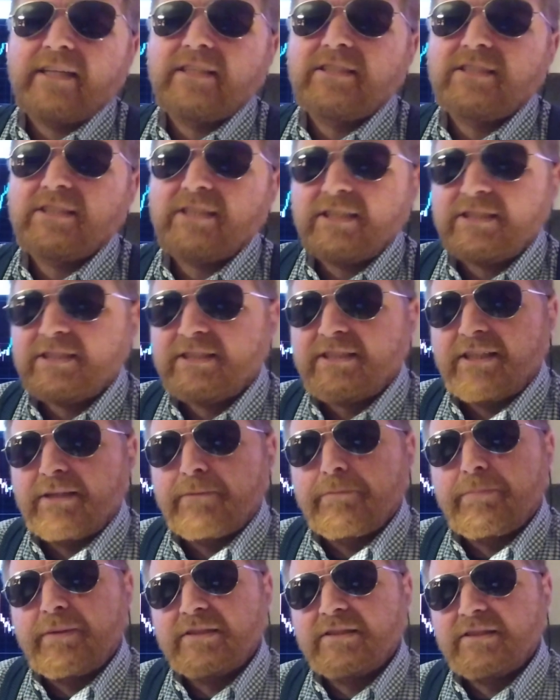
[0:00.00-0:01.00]

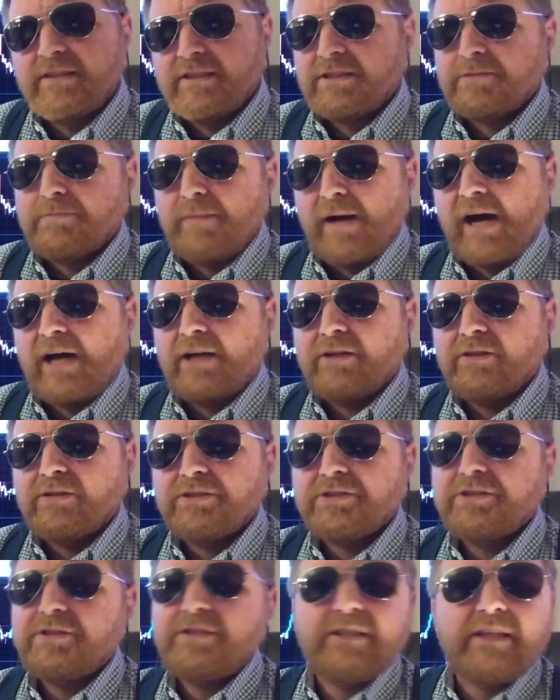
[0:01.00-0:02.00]
existing business
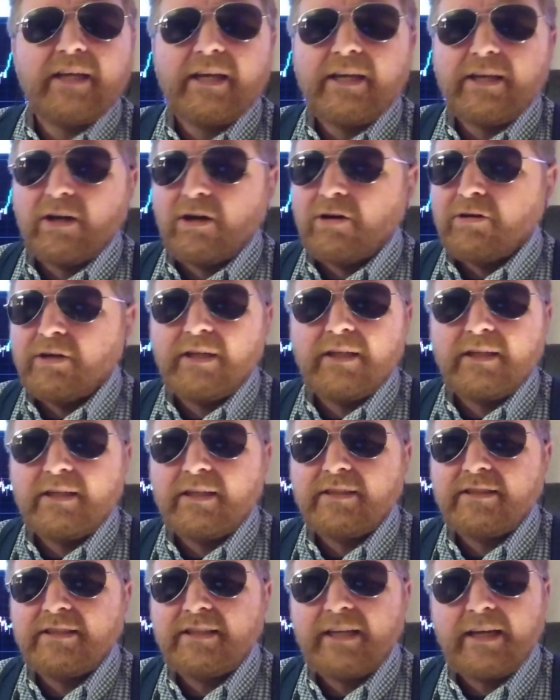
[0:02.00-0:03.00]
models,
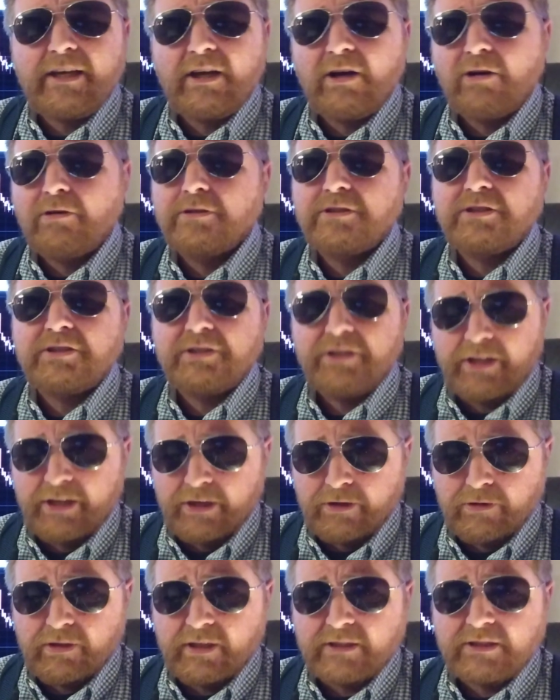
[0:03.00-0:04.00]
DAO is
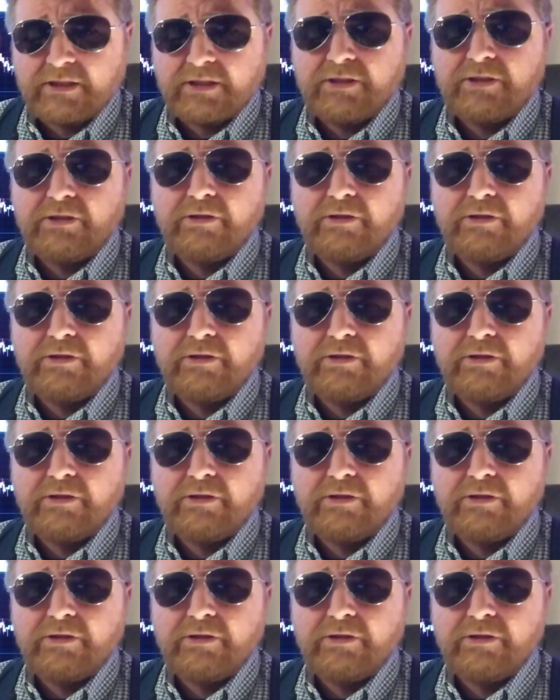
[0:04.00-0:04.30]
new. It's